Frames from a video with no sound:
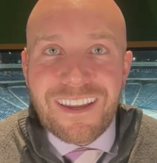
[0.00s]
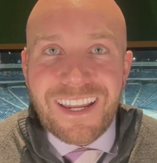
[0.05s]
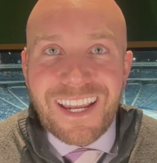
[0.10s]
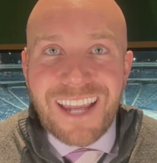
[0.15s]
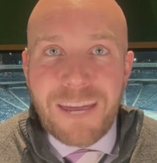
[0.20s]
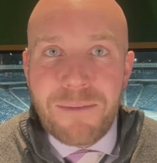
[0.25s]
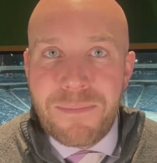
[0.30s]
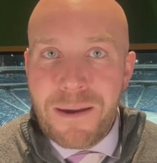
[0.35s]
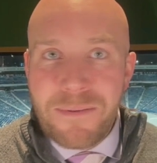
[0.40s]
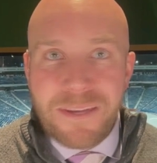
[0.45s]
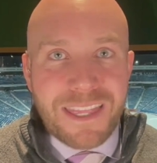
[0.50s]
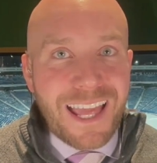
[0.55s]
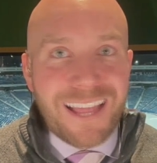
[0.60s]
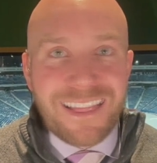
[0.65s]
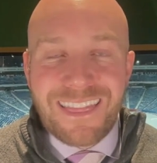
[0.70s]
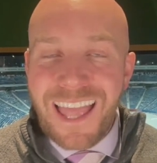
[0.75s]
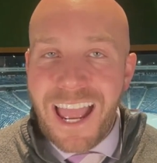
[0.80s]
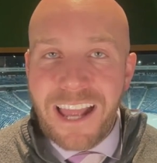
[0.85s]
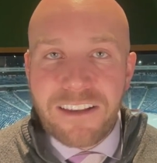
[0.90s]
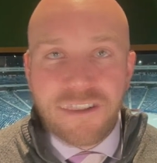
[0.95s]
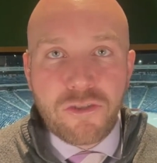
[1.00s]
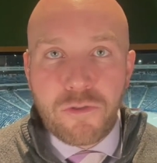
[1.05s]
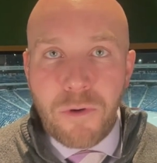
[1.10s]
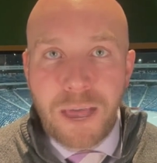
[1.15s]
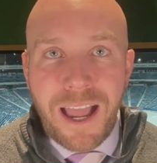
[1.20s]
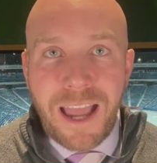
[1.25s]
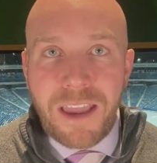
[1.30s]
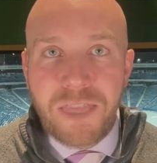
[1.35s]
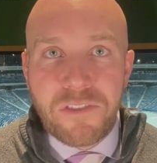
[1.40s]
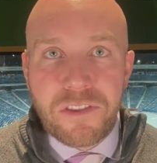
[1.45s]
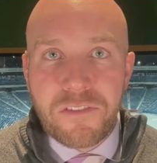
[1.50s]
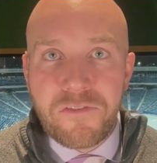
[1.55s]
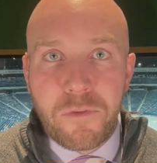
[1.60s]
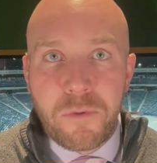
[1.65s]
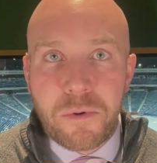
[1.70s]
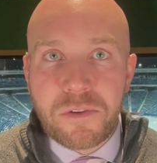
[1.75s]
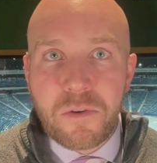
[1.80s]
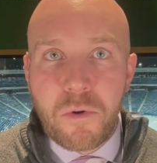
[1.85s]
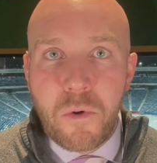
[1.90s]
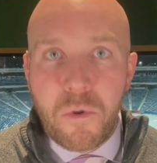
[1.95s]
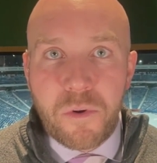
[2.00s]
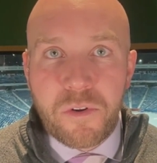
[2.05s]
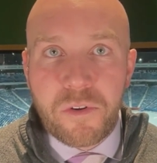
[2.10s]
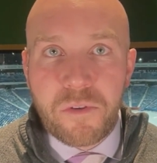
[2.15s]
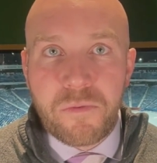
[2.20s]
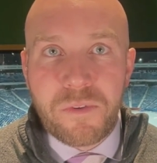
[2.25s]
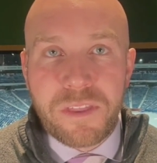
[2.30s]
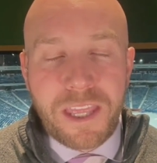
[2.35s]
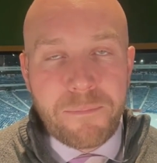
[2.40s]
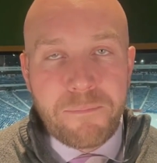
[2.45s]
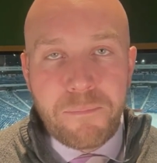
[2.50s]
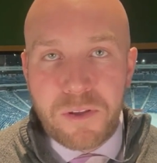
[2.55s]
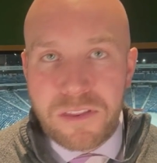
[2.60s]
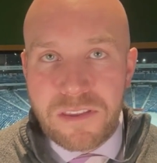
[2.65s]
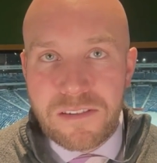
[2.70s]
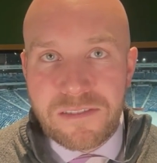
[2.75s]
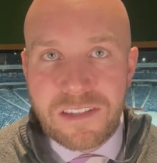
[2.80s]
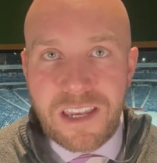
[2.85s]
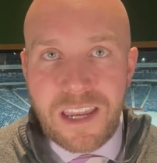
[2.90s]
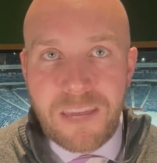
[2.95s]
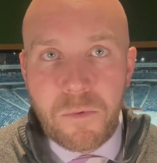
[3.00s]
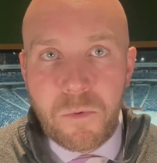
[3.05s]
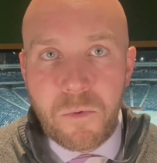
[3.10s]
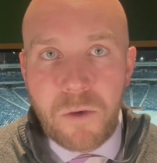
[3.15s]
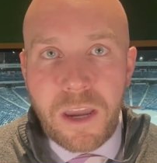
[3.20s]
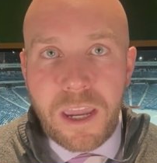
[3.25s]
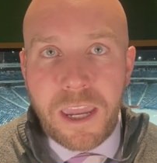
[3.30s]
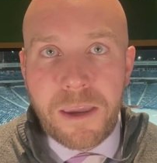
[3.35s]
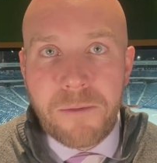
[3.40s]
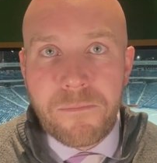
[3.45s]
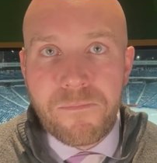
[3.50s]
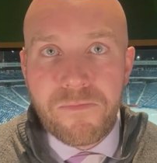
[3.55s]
And maybe that last drive in the fourth quarter when they put this game away,